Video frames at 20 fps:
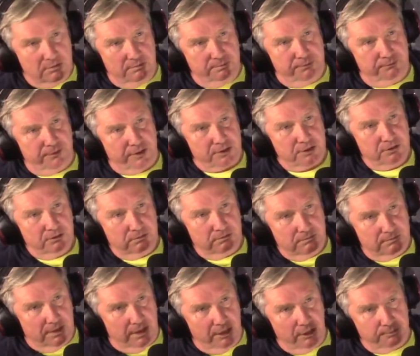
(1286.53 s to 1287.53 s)
professional
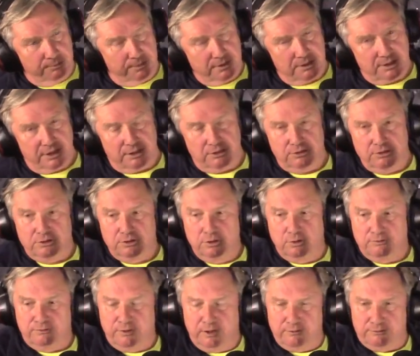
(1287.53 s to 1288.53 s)
help, etc. at
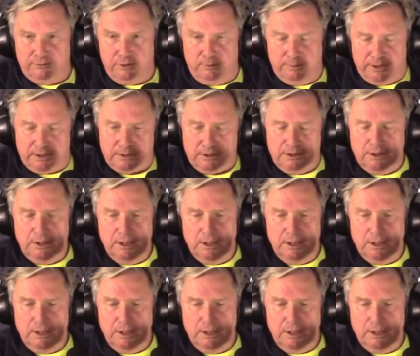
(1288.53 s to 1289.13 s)
all, far from it.